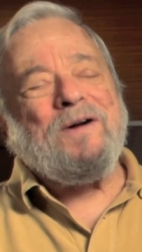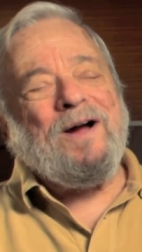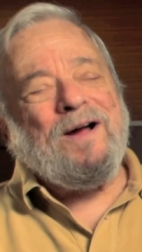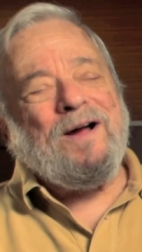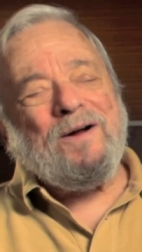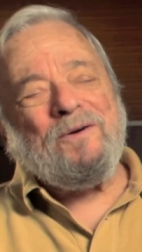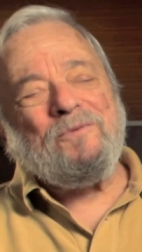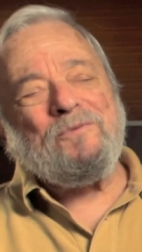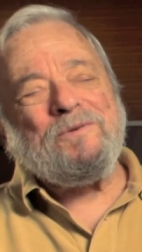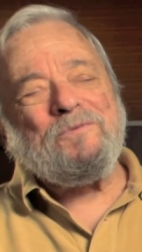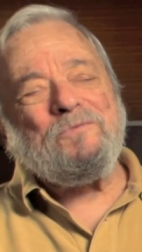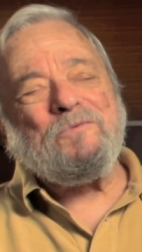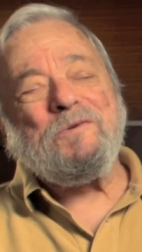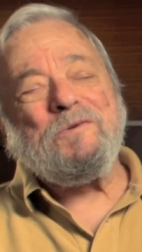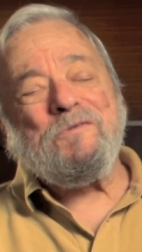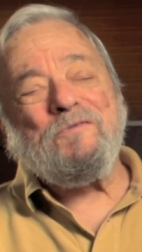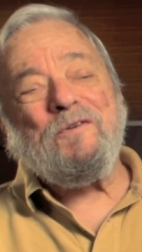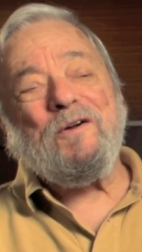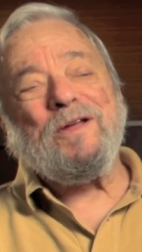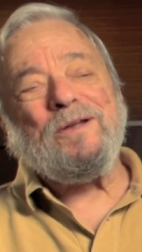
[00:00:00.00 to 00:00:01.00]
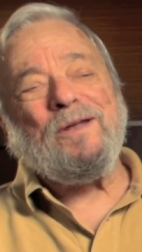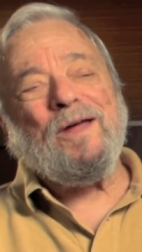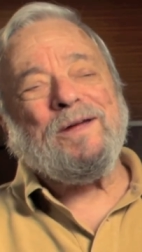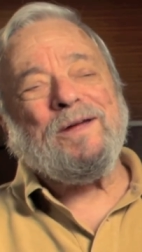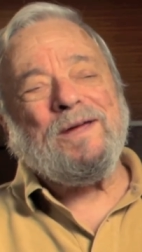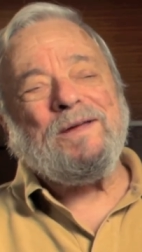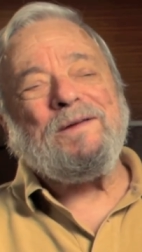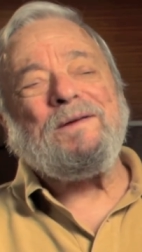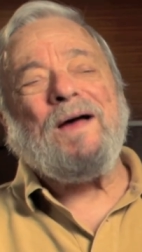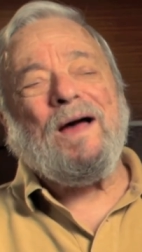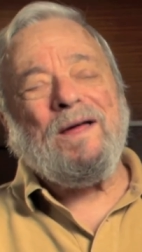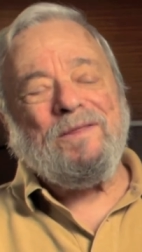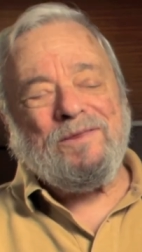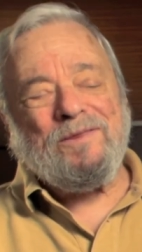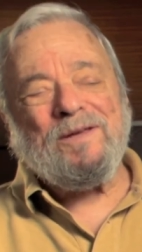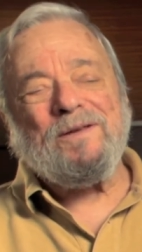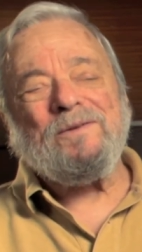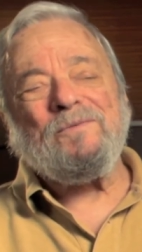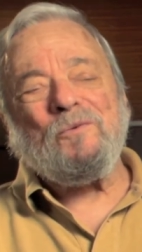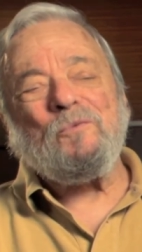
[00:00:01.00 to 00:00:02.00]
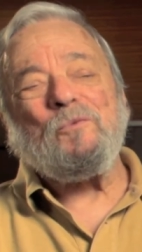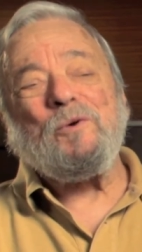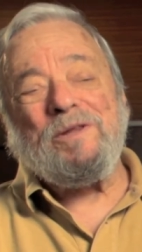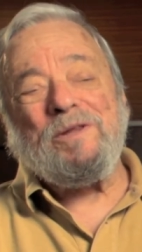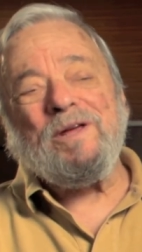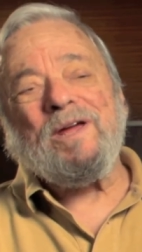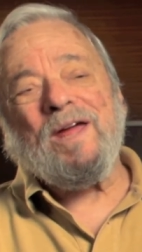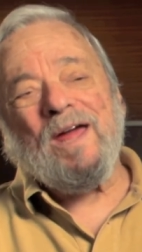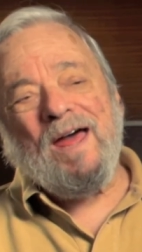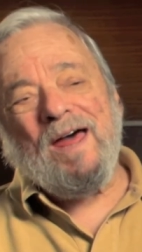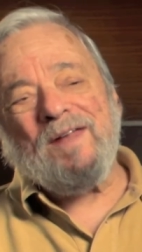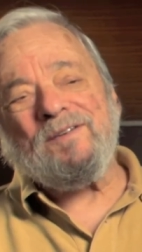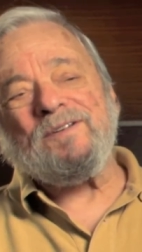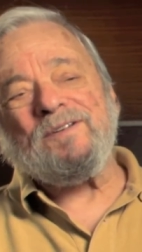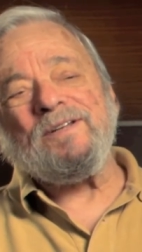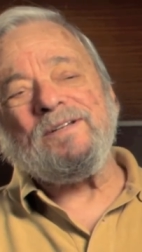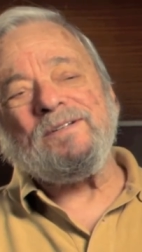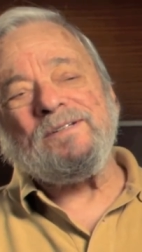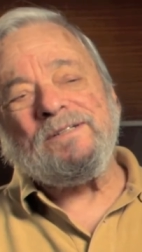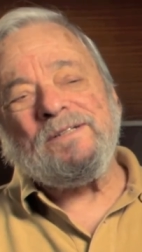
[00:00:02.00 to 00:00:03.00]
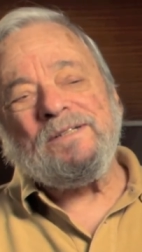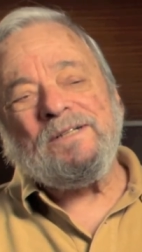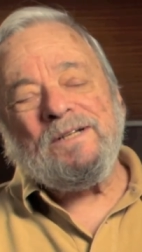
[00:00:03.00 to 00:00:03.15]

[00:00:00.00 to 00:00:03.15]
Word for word: uh, we, we were very lucky, I think, with the casting